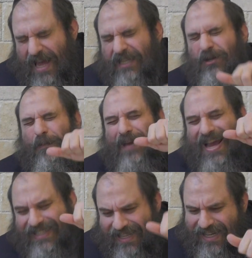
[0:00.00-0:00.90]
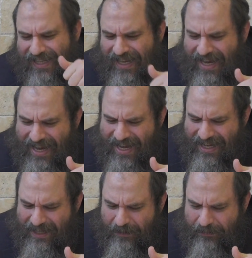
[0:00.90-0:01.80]
So basically,
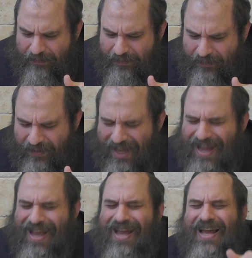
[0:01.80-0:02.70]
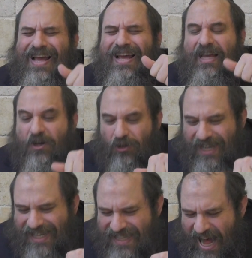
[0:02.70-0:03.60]
He calls
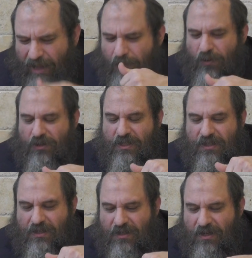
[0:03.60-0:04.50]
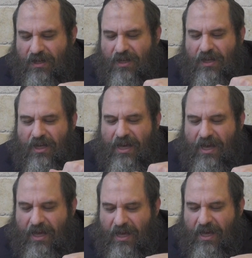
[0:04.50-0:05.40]
it His Almus.
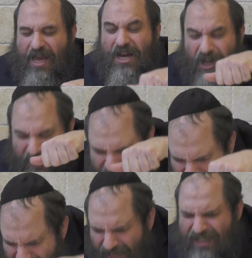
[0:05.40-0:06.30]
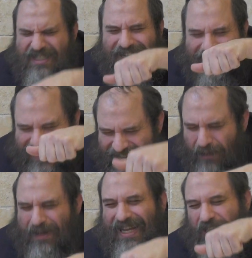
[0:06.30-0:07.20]
He concealed, it's a
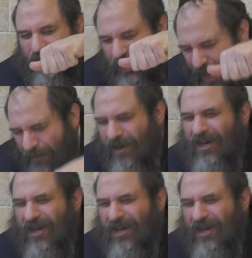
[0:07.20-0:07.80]
concealment. Hashem